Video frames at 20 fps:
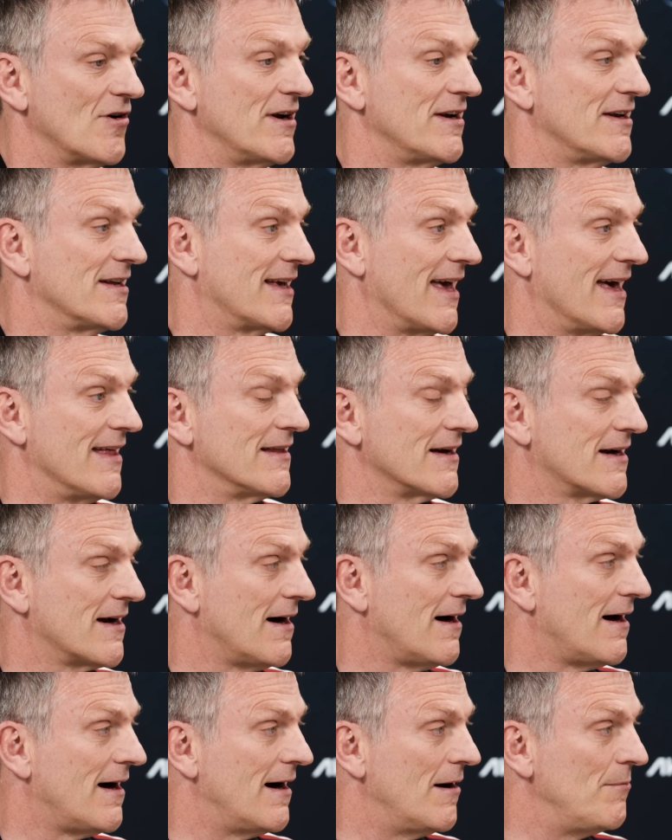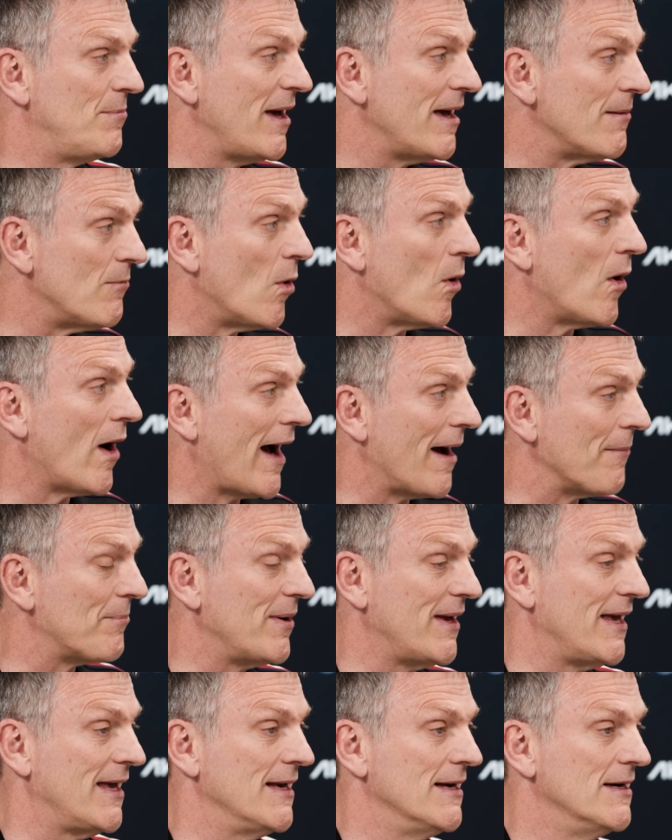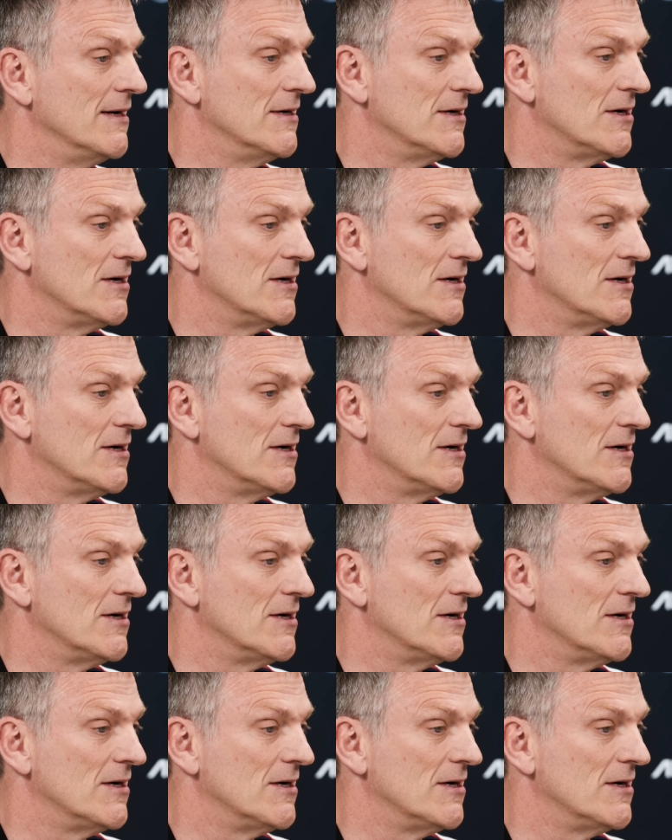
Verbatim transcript: trying to get the car a bit more happy